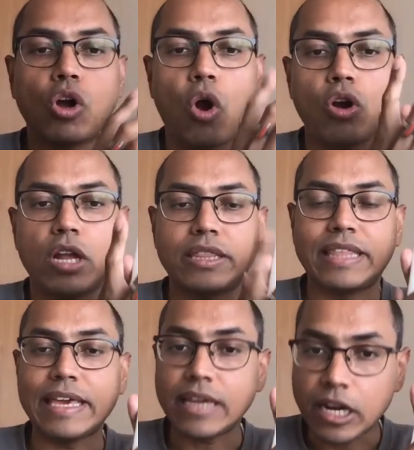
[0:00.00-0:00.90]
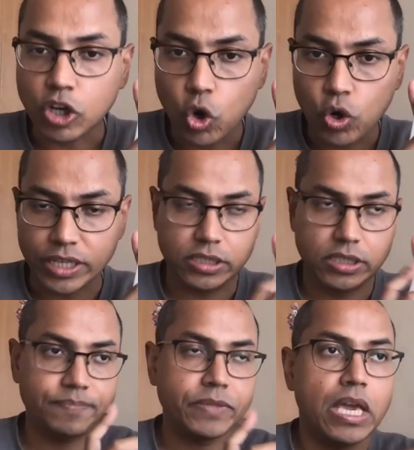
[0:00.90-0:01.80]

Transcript: called Think and Grow Rich?